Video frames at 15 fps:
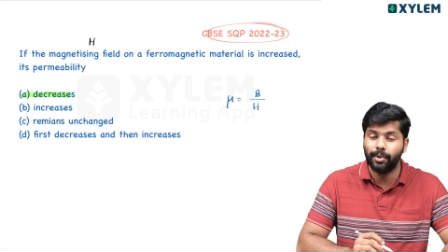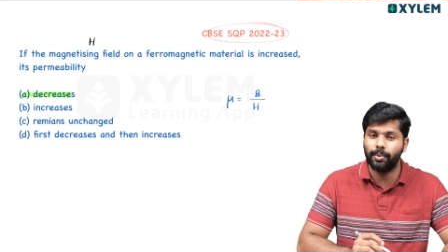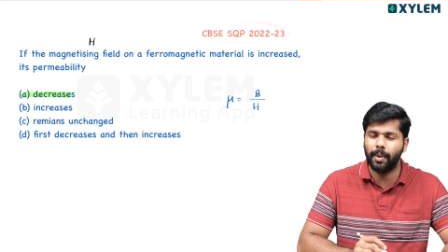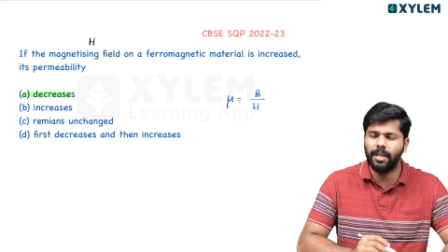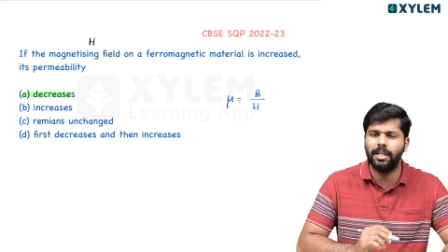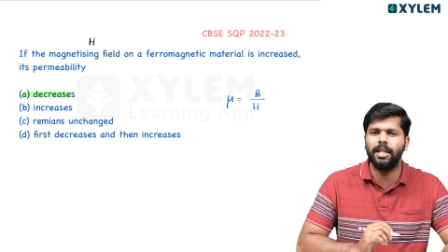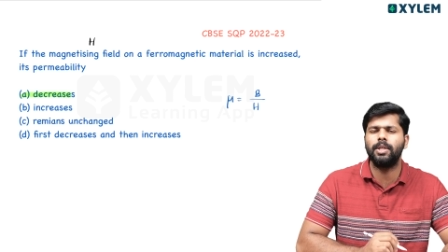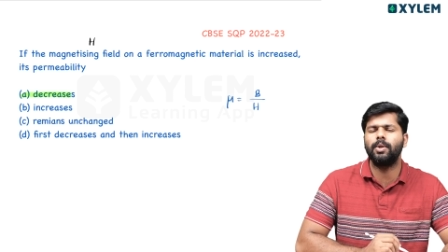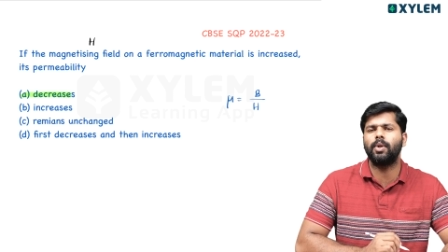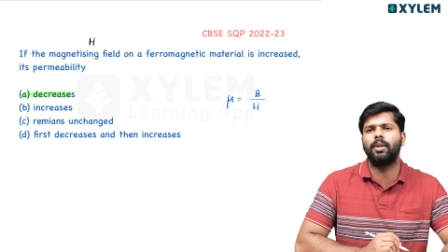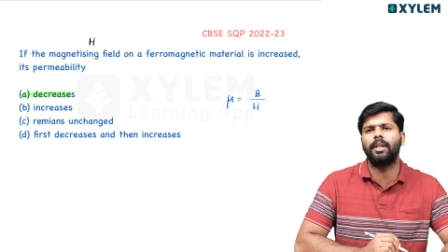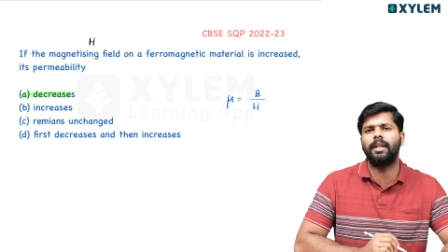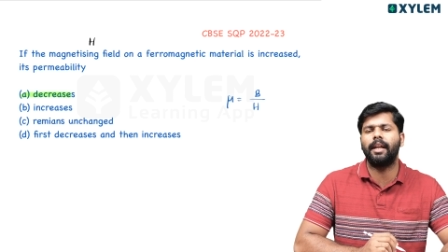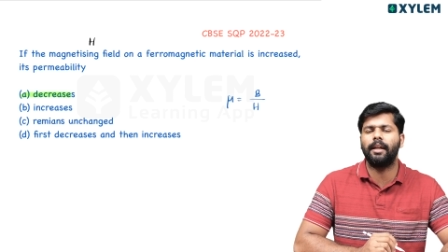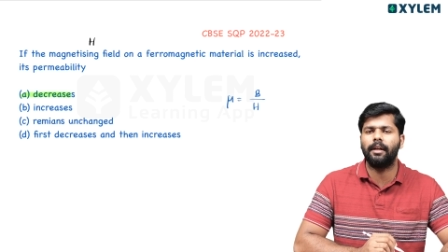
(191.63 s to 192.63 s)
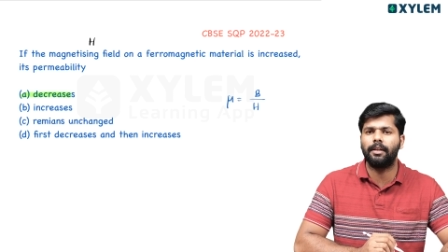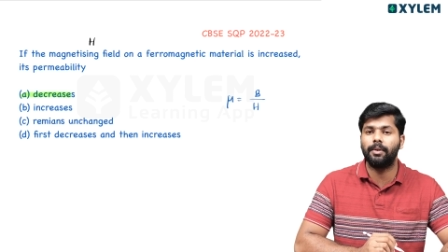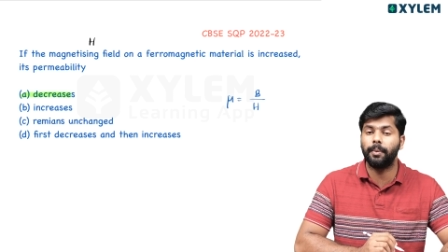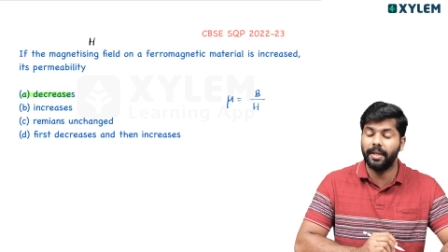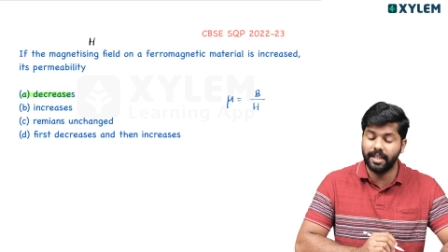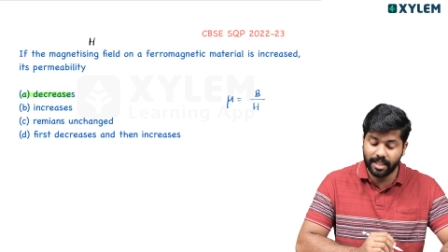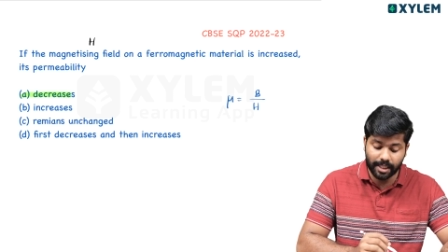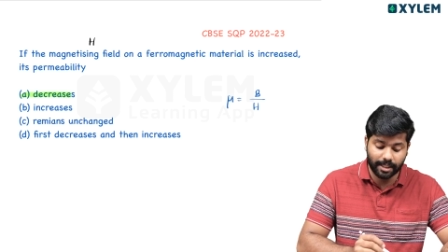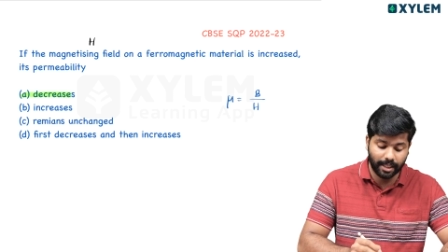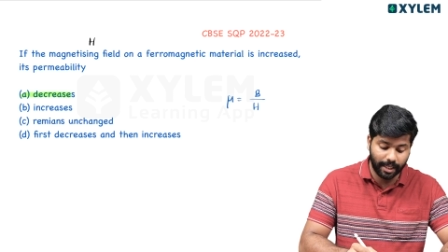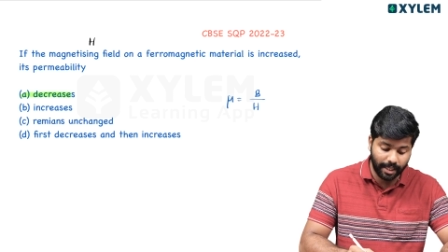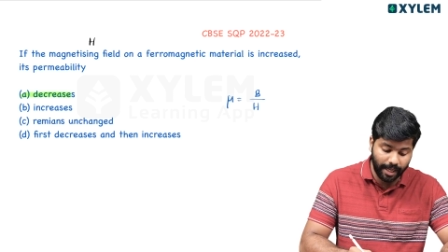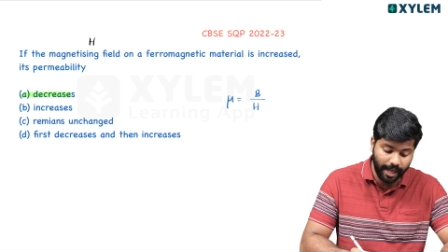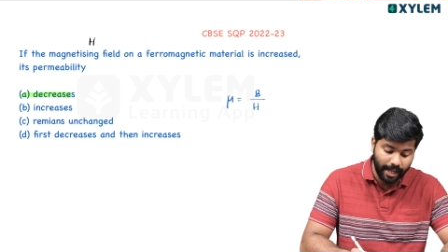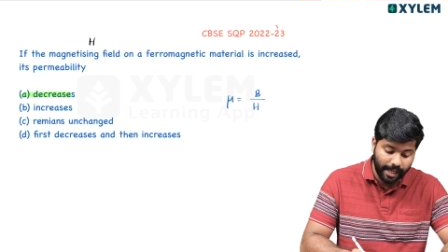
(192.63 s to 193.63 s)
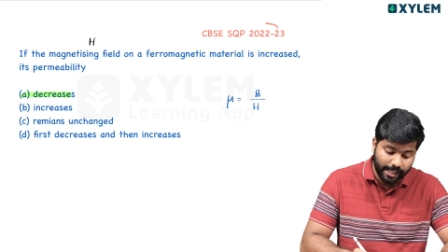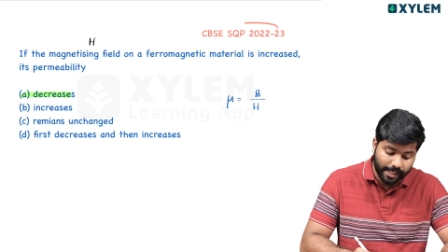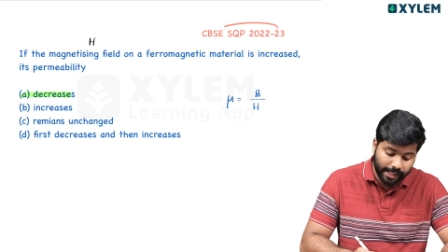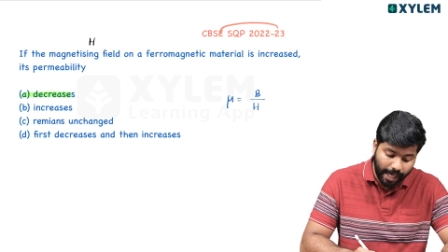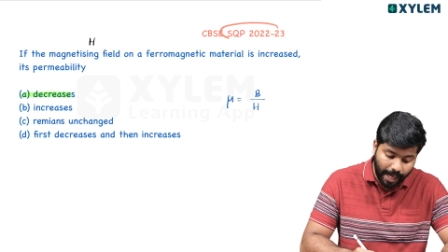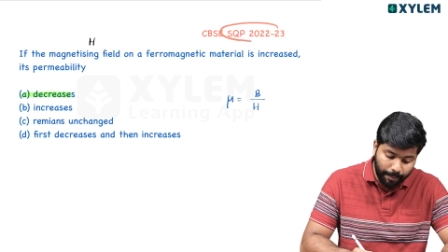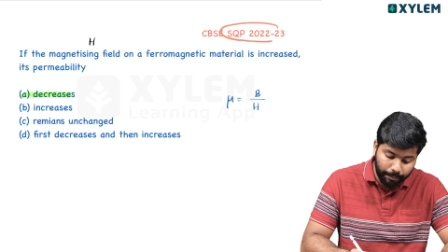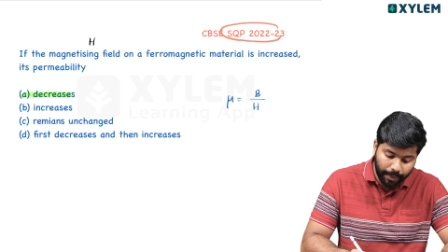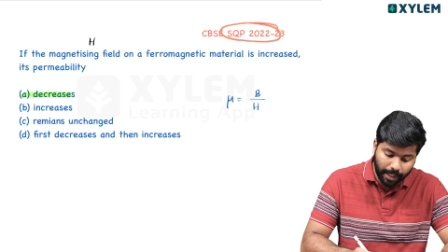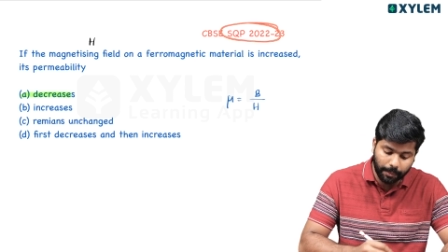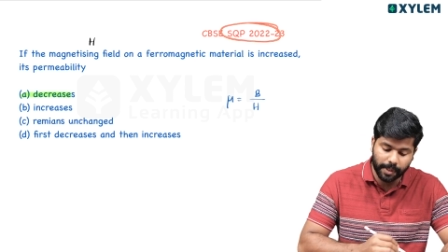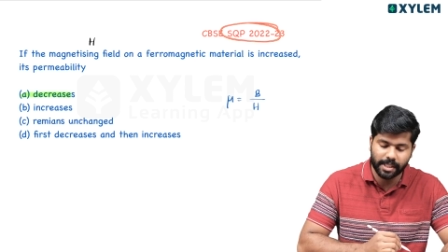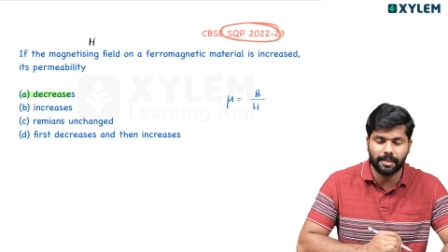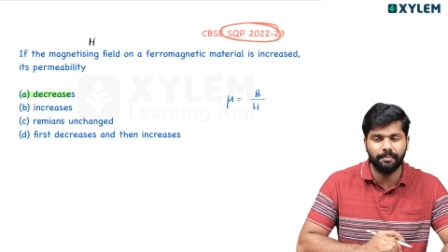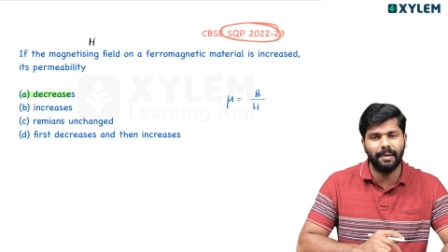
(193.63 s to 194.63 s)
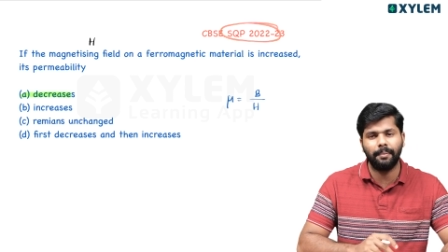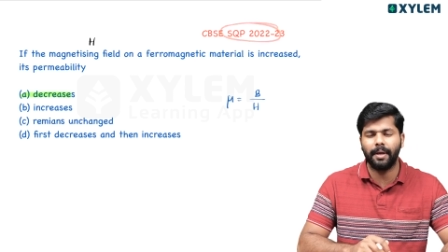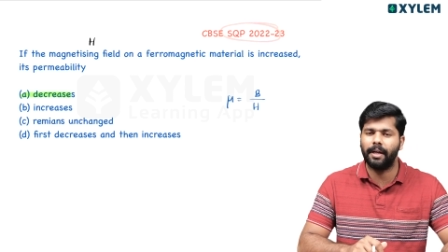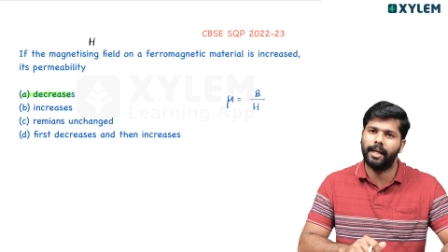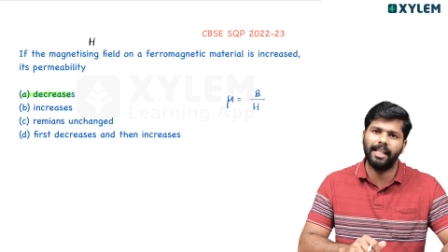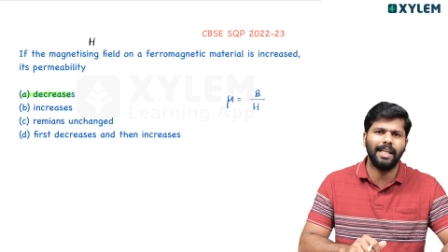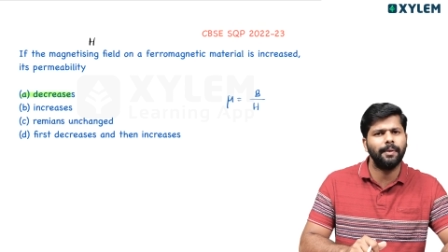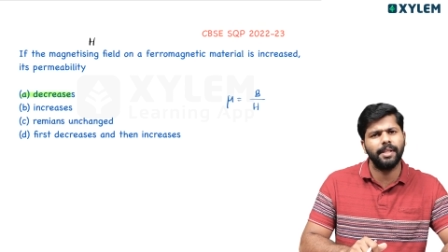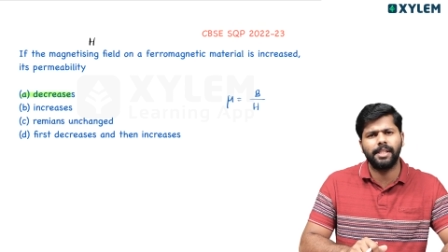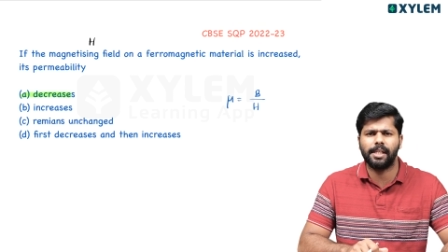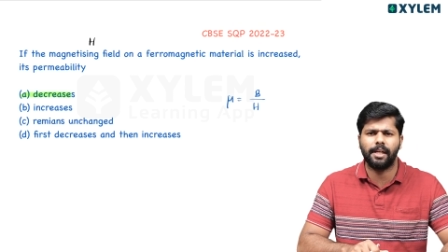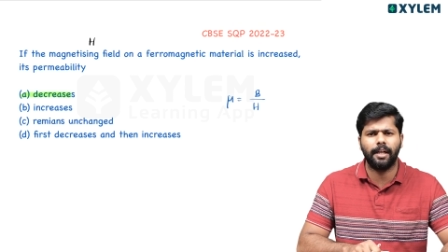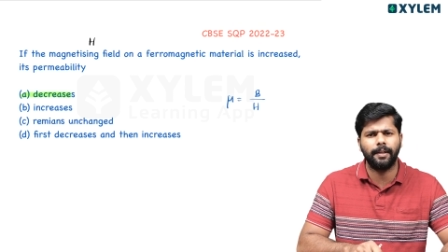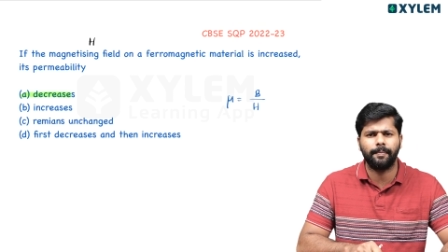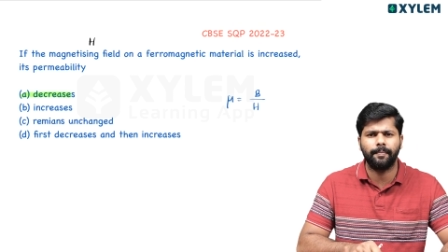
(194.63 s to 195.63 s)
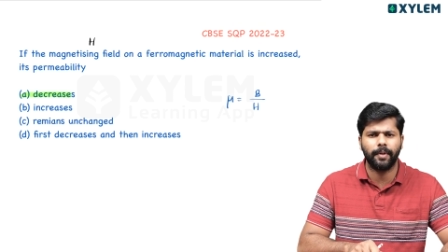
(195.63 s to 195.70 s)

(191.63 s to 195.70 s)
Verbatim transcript: twenty-two twenty-three sample question paper. Question.